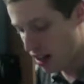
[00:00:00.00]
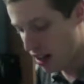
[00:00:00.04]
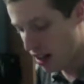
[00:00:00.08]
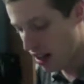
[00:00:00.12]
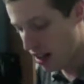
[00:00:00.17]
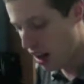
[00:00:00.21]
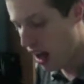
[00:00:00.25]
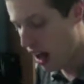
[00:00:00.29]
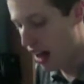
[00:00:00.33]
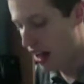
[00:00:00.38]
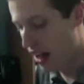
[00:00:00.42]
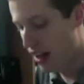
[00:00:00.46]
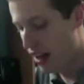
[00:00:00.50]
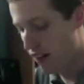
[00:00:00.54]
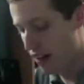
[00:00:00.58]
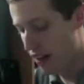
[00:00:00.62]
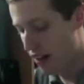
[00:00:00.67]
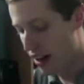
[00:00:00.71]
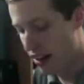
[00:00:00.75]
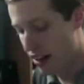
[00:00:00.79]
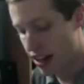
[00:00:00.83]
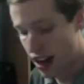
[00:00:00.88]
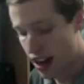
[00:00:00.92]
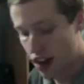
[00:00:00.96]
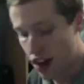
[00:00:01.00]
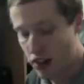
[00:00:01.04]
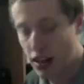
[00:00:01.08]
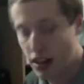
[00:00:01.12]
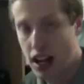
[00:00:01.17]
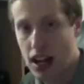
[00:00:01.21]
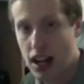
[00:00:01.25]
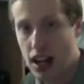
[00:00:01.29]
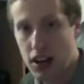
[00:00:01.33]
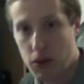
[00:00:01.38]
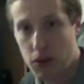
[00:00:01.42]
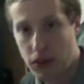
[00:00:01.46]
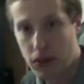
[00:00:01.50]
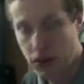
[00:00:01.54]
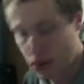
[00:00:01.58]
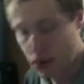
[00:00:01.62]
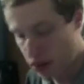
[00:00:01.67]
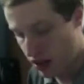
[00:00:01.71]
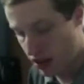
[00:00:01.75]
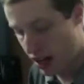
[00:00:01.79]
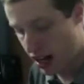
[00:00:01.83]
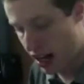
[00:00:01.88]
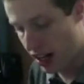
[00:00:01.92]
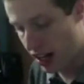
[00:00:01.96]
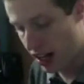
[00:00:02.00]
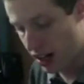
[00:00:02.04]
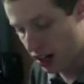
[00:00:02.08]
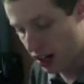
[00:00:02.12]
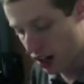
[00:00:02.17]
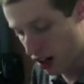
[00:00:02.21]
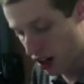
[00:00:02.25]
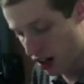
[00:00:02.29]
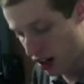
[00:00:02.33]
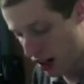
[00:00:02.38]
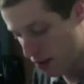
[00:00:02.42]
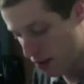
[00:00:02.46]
Lion right now, not Windows 8 on it